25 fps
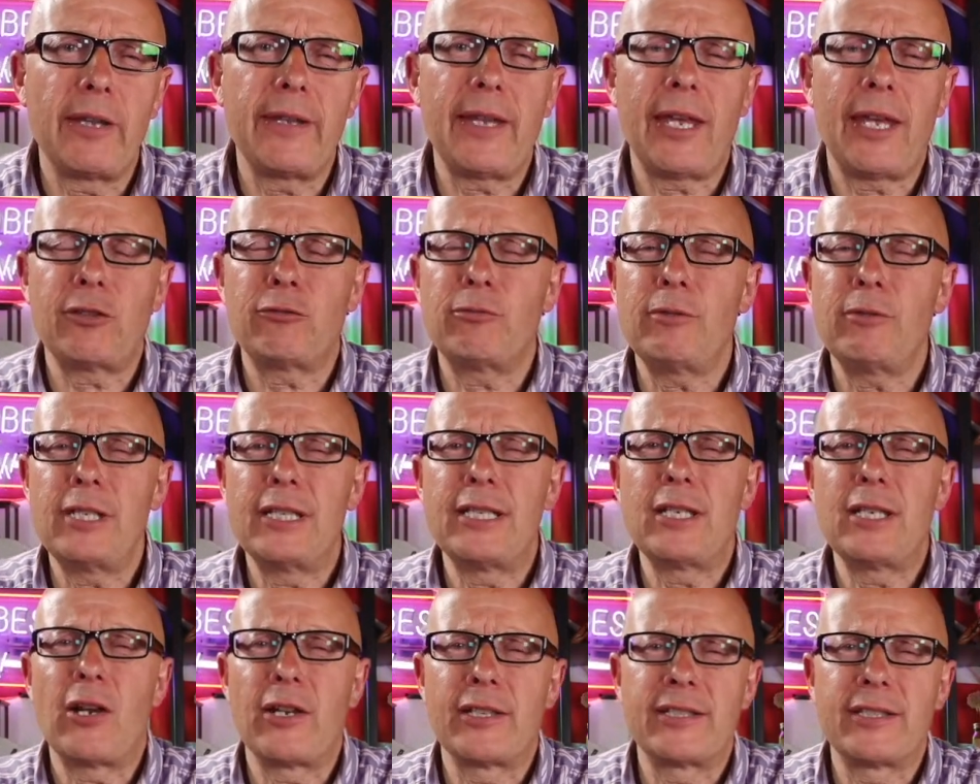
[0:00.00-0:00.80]
That's really
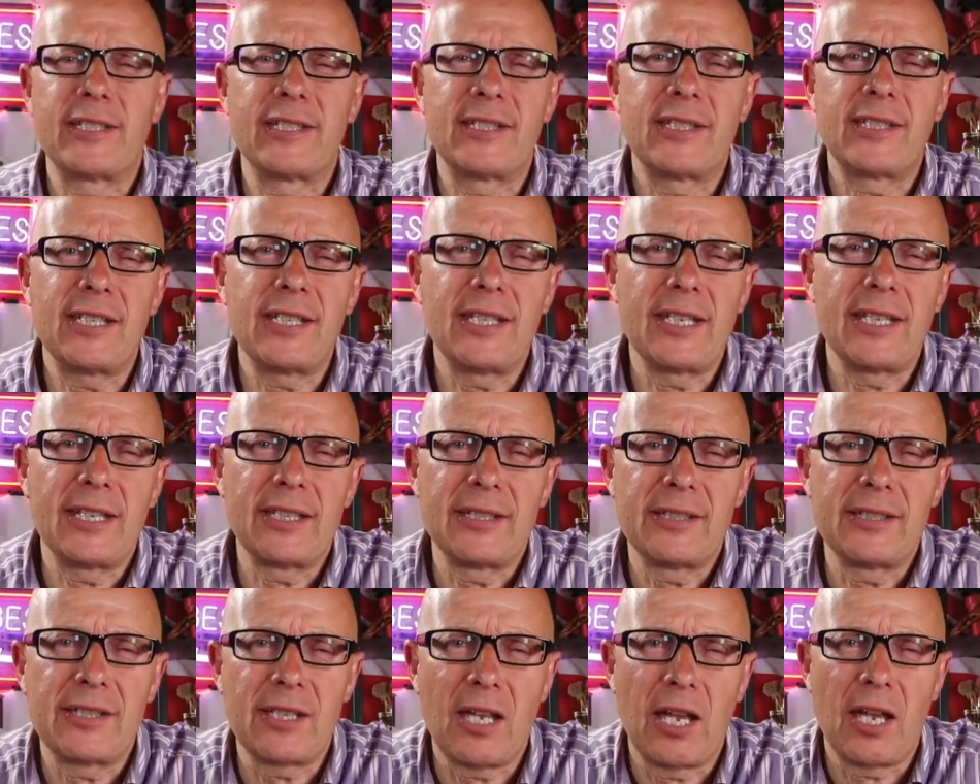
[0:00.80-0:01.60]
nice to see the
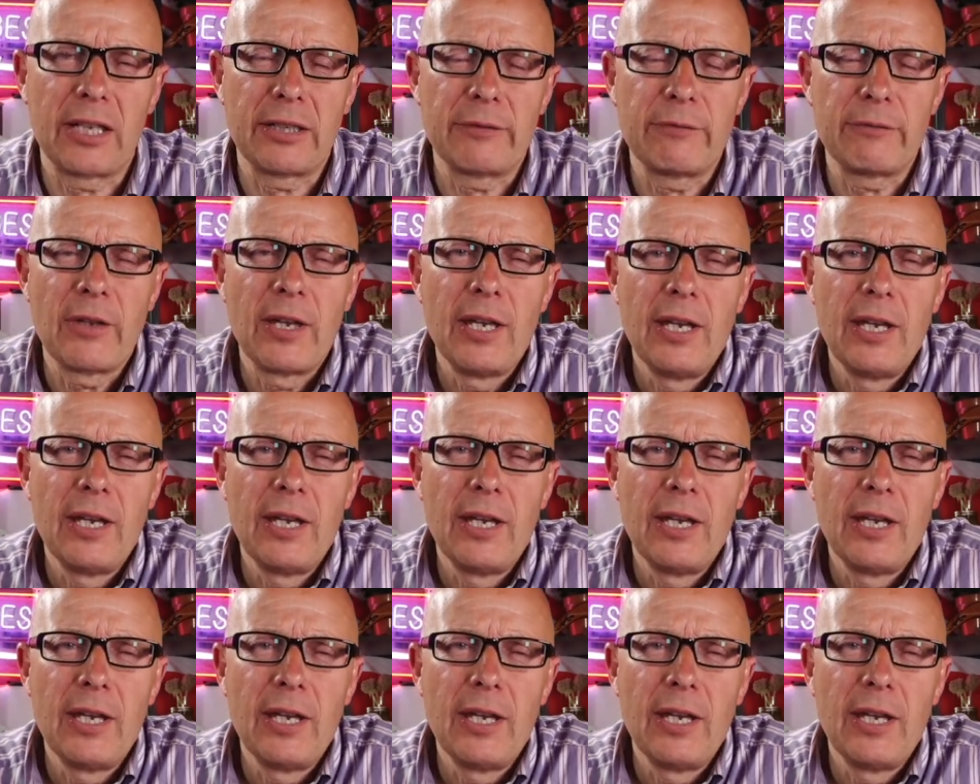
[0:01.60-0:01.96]
inside of